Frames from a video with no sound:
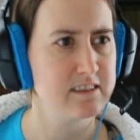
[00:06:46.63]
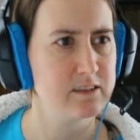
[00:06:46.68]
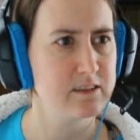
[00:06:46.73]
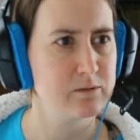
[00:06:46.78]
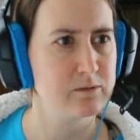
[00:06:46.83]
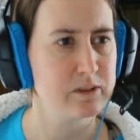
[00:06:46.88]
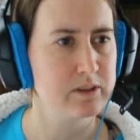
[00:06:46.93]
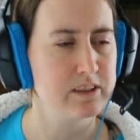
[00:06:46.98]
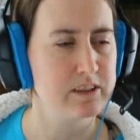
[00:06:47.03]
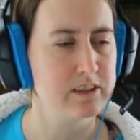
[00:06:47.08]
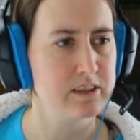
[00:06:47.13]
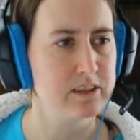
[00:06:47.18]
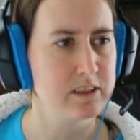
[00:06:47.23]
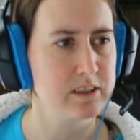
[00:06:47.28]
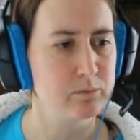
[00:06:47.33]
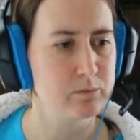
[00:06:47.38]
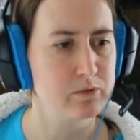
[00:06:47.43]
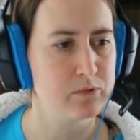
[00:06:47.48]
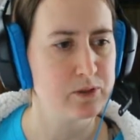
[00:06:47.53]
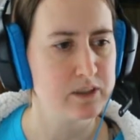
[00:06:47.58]
where did I
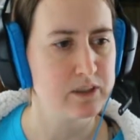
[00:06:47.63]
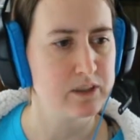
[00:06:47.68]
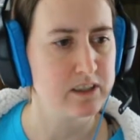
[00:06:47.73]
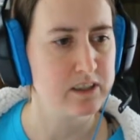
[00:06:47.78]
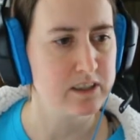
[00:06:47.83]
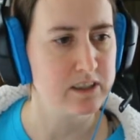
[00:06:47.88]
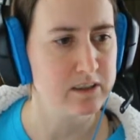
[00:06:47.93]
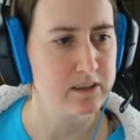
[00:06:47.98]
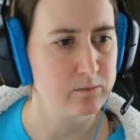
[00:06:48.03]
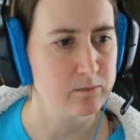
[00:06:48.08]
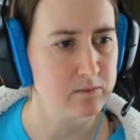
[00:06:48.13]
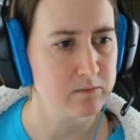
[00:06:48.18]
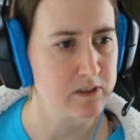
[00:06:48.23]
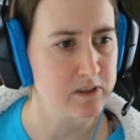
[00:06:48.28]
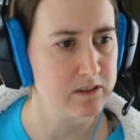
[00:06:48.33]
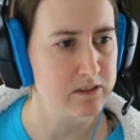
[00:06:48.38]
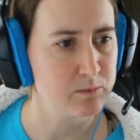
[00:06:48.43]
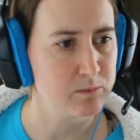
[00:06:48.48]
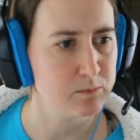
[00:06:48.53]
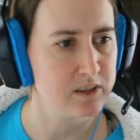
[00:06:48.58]
put that?
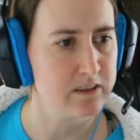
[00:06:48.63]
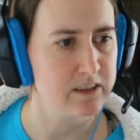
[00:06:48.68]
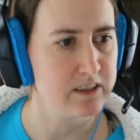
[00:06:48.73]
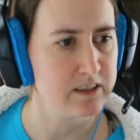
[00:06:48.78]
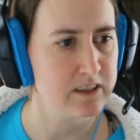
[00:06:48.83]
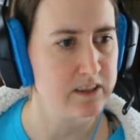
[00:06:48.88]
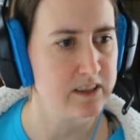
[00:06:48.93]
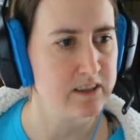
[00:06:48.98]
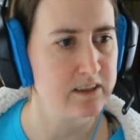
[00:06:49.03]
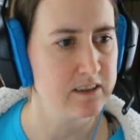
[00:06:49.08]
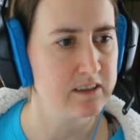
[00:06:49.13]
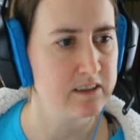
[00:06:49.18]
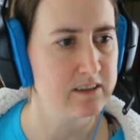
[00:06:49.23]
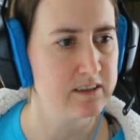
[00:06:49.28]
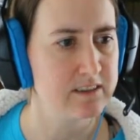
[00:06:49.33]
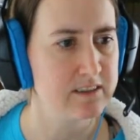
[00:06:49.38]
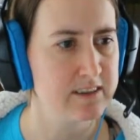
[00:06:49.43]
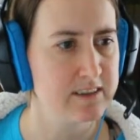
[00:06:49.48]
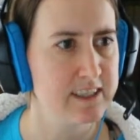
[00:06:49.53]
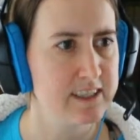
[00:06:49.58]
Must be there.
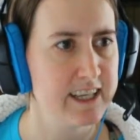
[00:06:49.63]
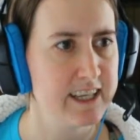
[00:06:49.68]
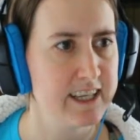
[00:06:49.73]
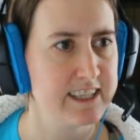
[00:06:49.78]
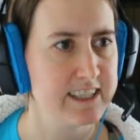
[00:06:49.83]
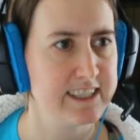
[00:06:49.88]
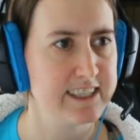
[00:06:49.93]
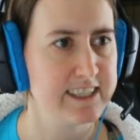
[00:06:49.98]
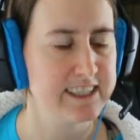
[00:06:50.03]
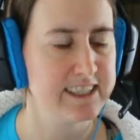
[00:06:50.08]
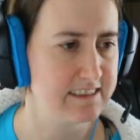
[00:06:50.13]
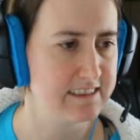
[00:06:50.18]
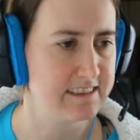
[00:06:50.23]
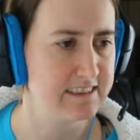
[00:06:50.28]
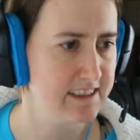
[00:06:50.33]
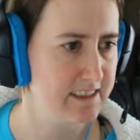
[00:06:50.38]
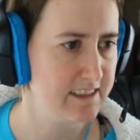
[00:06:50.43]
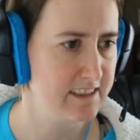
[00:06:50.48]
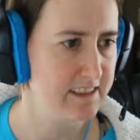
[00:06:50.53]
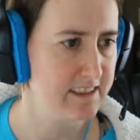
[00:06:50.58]
Ah, it is.
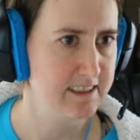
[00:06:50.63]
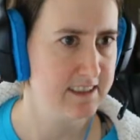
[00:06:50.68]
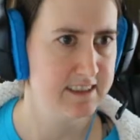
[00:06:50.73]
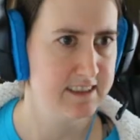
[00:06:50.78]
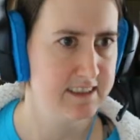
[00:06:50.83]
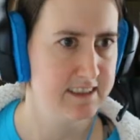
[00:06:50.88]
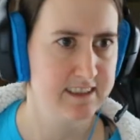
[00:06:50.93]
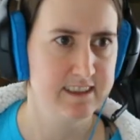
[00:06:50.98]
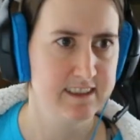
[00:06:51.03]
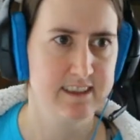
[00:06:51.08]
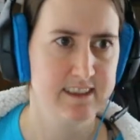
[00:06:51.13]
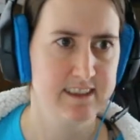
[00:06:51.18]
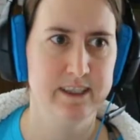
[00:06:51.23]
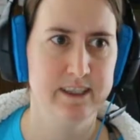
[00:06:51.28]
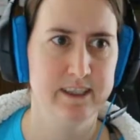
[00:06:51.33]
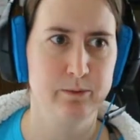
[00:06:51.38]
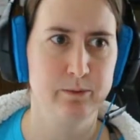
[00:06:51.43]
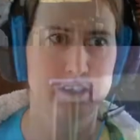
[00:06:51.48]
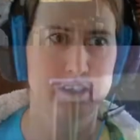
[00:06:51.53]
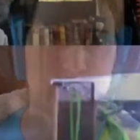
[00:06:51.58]
There we go.